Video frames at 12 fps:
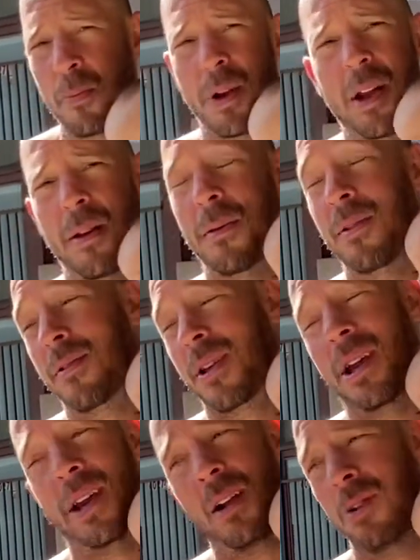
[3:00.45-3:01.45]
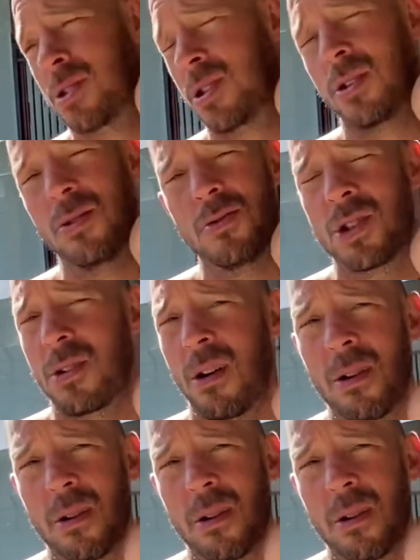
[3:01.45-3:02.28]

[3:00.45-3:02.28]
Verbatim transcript: but Canelo's a huge star,